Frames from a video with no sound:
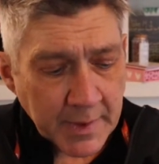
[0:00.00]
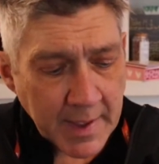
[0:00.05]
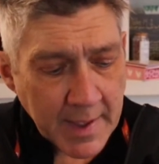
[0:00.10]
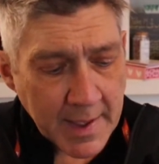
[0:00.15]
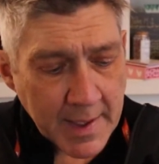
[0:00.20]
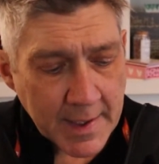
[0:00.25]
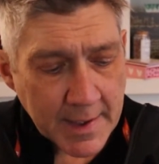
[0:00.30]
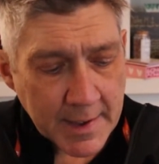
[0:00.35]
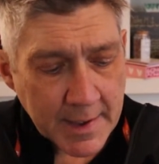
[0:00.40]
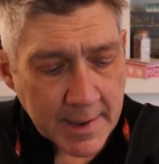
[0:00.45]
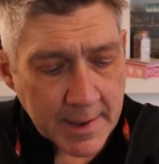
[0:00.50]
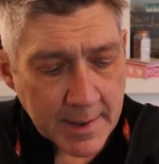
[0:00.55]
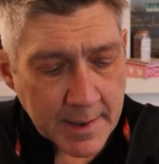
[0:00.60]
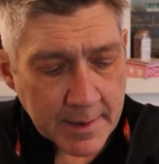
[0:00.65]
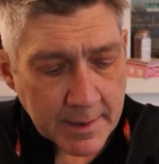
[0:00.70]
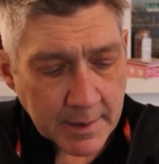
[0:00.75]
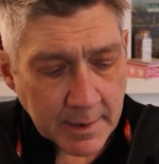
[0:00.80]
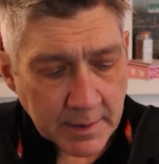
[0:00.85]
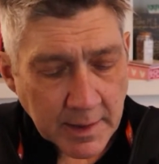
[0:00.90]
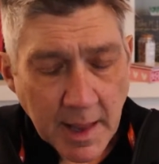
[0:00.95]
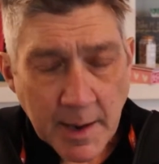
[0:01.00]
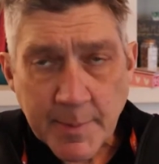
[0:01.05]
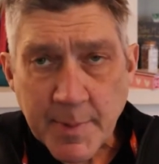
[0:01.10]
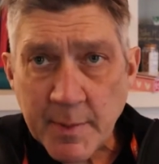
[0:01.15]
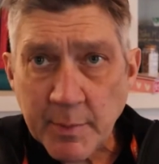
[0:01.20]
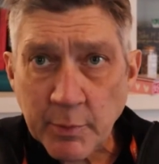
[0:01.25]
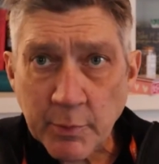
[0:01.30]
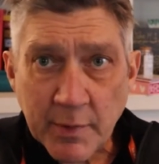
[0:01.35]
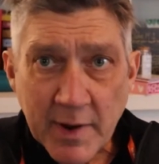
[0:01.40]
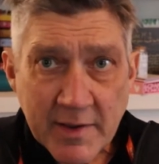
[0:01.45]
And a lot of
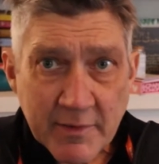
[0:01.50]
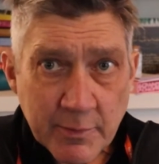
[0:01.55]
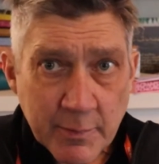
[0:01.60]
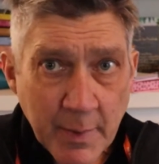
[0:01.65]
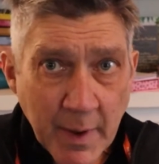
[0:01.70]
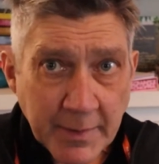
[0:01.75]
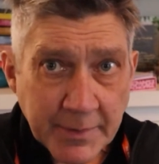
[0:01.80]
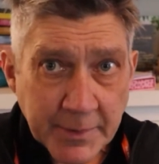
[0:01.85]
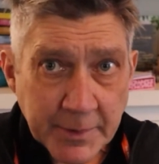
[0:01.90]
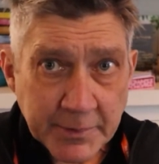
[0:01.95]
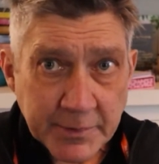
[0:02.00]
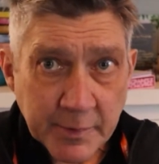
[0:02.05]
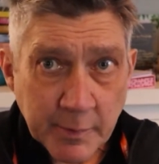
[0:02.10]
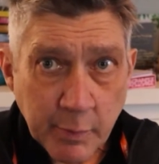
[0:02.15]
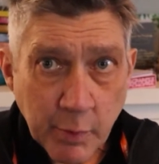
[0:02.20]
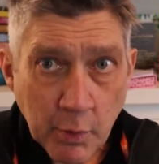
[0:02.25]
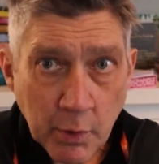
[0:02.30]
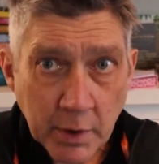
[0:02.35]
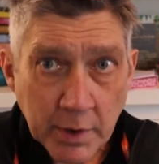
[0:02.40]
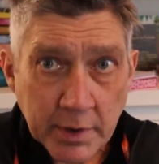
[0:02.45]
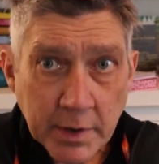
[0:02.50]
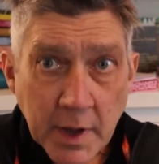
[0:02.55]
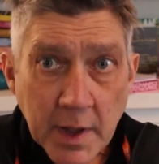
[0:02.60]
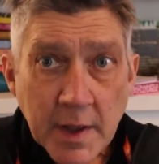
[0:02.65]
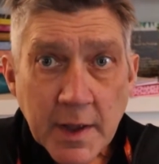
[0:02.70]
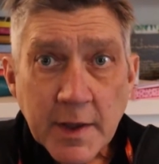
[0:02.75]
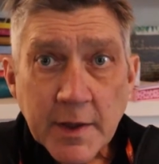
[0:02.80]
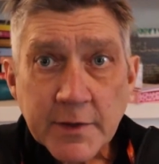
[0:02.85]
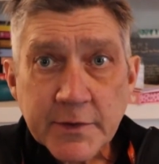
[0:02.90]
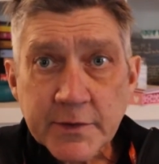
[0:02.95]
people rave about their support.
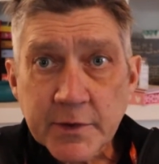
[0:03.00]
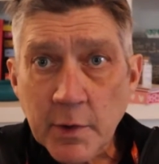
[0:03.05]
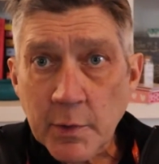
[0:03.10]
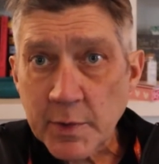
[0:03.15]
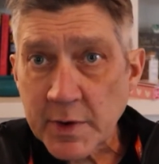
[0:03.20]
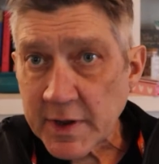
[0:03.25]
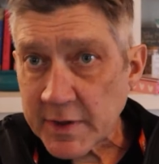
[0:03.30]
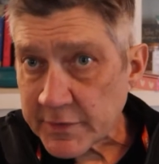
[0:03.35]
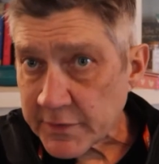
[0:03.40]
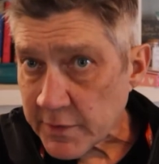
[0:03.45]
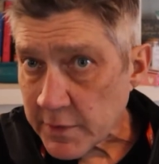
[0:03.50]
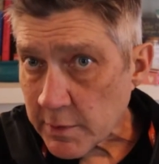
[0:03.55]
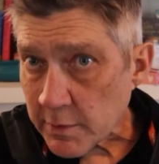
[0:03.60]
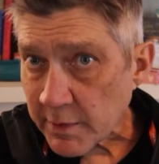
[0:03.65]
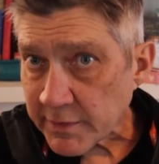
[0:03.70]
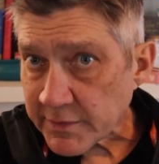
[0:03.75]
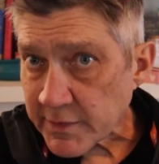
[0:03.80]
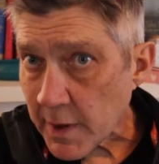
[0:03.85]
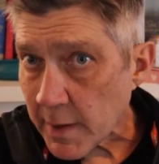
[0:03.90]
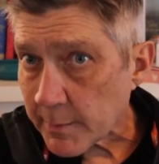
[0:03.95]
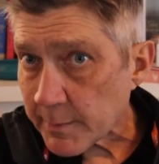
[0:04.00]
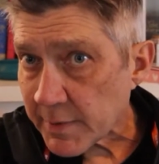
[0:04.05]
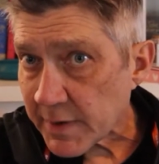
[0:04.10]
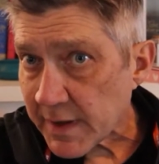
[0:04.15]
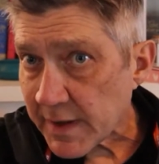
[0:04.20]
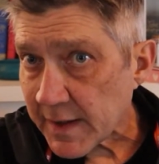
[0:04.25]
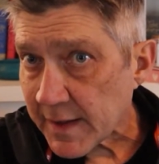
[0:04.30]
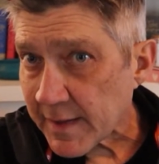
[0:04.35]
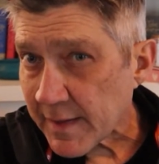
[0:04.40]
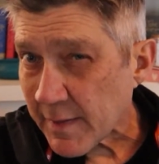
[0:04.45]
So it is a US
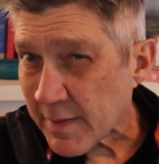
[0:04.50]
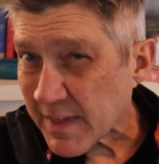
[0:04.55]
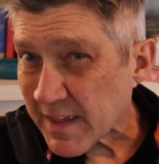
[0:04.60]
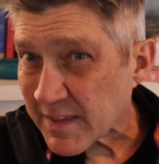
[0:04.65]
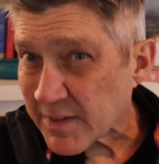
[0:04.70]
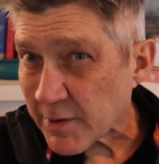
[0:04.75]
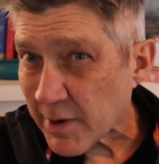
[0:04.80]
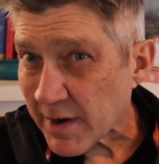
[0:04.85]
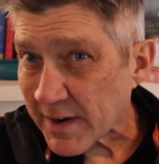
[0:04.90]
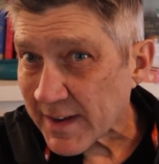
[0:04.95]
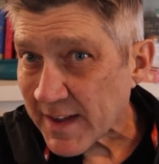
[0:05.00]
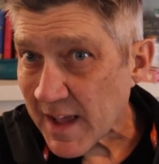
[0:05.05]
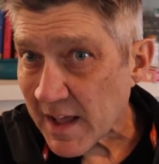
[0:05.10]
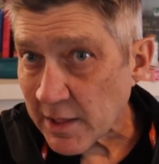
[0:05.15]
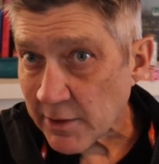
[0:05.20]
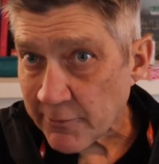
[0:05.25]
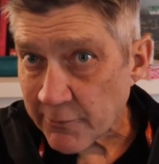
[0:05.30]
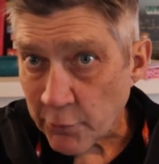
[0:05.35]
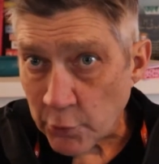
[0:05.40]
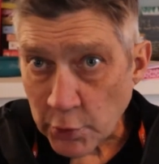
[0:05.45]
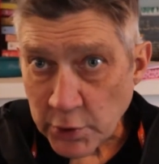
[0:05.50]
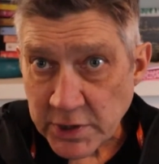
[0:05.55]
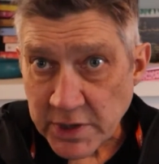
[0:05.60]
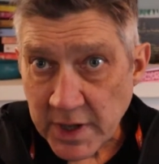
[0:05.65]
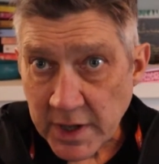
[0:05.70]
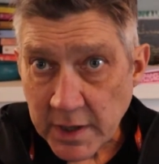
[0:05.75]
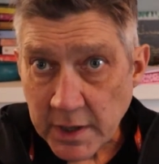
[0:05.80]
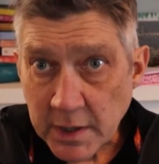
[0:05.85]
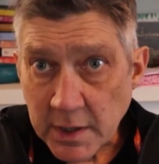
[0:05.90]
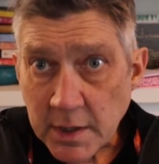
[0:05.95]
company. I think they're out of
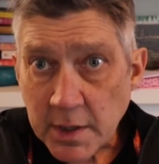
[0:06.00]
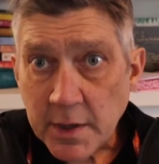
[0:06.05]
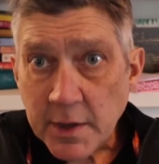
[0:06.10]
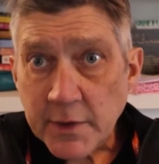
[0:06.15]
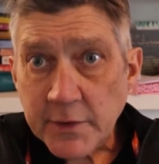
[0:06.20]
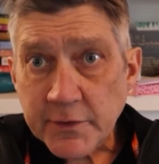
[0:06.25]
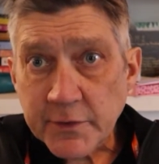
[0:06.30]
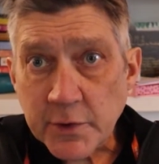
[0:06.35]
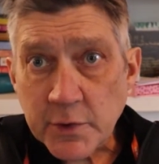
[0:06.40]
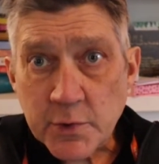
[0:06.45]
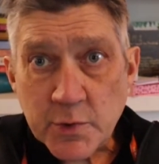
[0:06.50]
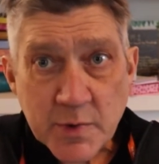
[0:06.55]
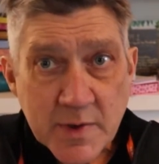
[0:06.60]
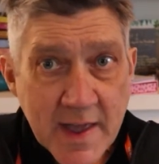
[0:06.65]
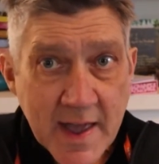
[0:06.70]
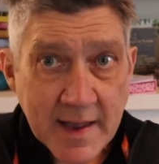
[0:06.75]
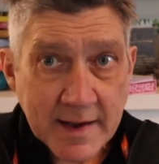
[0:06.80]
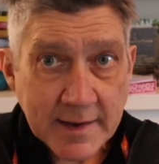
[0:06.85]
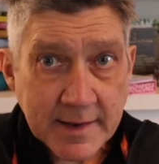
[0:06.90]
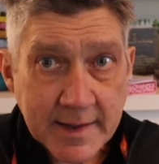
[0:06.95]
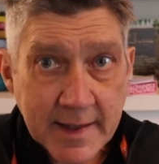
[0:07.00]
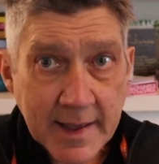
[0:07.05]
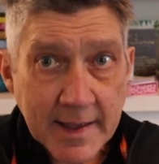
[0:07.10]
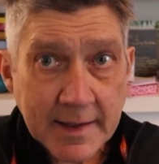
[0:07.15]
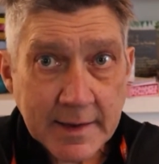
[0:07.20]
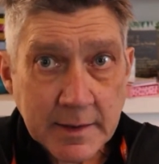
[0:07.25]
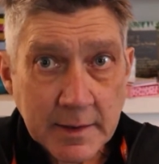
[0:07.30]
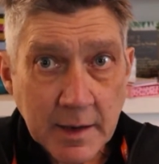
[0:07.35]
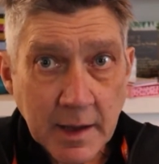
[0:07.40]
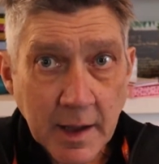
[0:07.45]
California. So you can
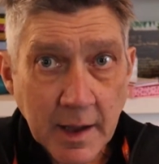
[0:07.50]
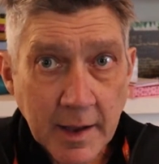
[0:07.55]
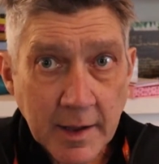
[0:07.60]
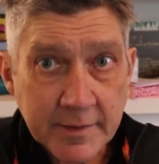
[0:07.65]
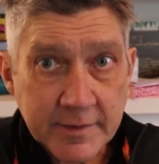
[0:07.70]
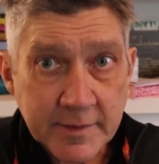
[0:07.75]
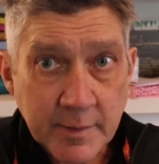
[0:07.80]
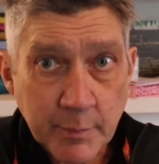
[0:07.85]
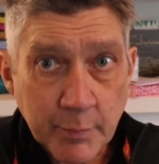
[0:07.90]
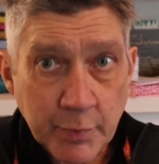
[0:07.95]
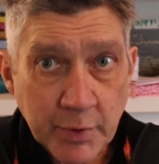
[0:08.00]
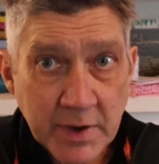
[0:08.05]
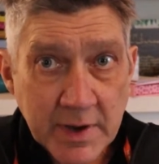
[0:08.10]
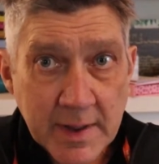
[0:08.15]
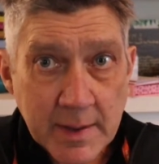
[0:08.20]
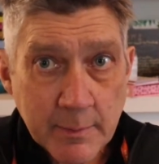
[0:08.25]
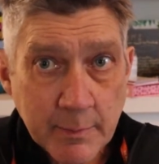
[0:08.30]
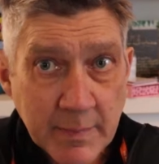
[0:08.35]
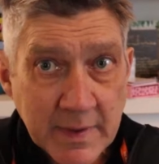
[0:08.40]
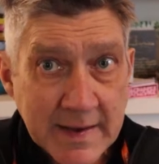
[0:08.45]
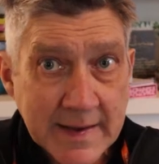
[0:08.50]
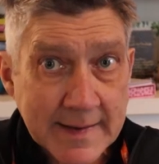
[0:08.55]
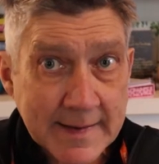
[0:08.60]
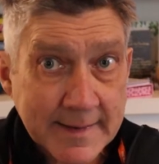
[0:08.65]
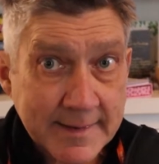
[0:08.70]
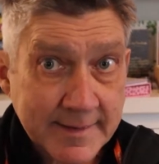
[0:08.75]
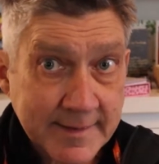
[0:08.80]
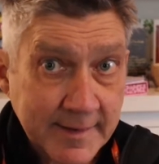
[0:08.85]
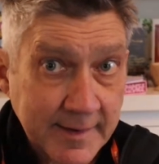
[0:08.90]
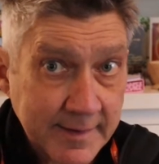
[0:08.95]
get some pretty immediate
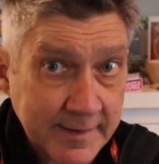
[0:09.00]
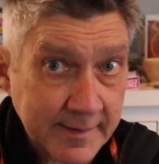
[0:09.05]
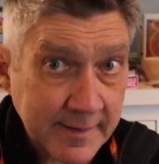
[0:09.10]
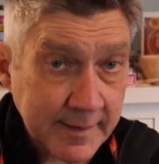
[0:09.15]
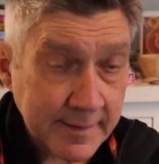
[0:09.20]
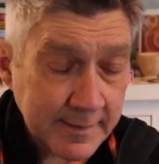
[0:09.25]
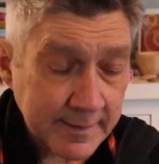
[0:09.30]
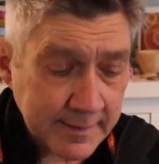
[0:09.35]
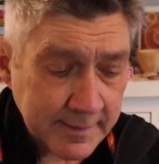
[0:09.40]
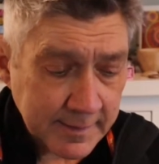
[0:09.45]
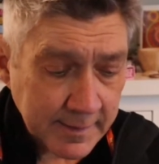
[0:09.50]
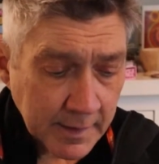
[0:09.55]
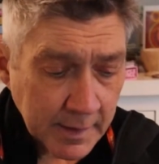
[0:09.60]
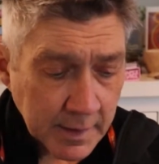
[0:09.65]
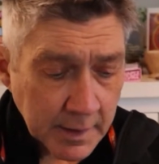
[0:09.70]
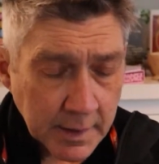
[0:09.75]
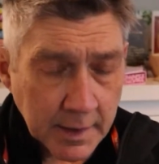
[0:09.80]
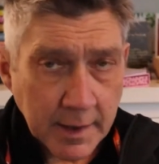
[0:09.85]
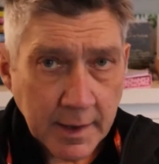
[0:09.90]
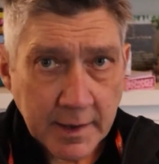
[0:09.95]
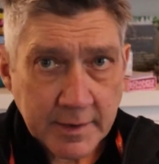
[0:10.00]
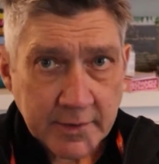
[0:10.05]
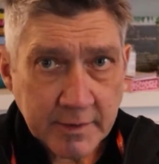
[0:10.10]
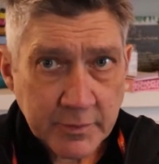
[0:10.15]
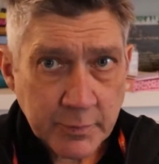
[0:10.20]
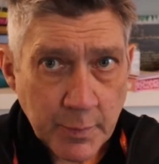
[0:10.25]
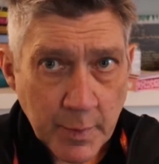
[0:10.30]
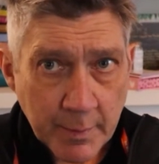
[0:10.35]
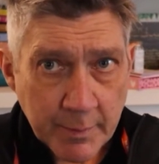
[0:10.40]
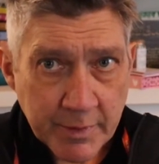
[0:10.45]
assistance.
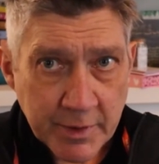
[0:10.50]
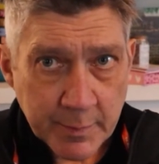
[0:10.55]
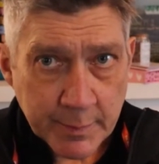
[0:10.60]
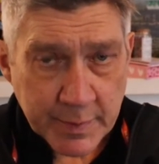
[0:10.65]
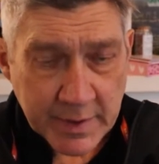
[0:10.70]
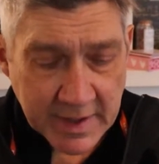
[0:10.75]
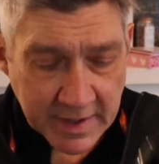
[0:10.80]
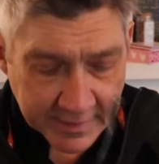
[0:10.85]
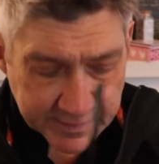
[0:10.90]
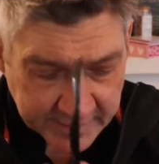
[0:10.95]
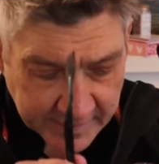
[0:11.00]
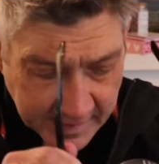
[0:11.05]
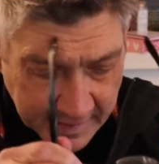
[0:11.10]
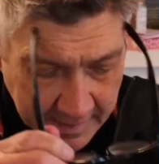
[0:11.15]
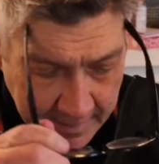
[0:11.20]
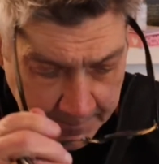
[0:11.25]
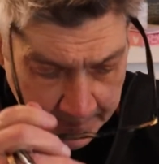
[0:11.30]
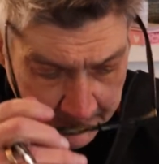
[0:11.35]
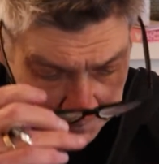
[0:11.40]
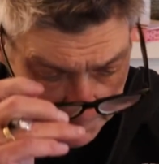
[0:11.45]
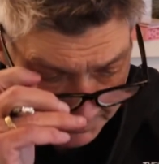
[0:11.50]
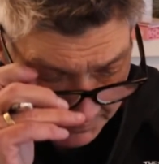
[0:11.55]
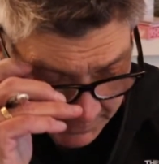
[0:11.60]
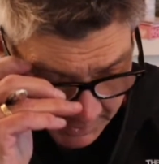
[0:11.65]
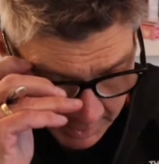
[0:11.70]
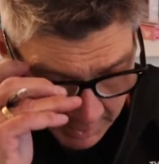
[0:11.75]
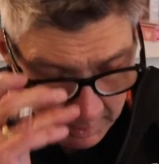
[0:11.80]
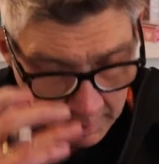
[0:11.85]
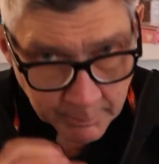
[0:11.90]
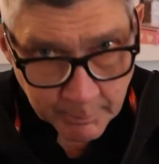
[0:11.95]
Just remember they're PST,
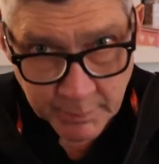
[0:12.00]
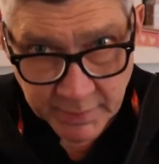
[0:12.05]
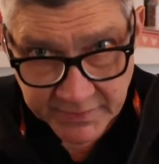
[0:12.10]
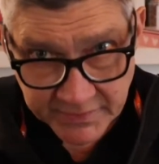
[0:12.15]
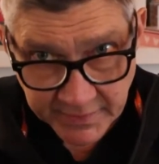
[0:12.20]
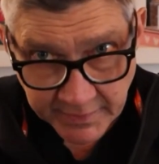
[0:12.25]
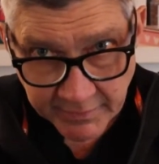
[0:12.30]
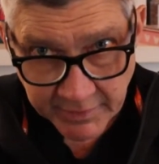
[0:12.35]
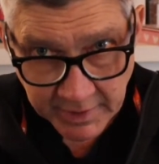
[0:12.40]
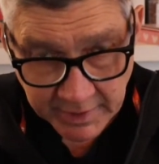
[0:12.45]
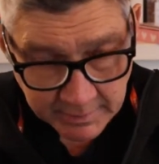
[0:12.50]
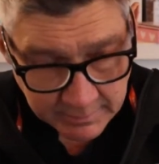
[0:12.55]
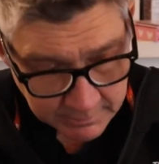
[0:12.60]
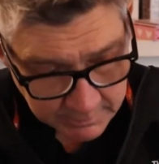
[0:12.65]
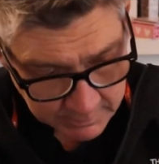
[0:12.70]
Pacific,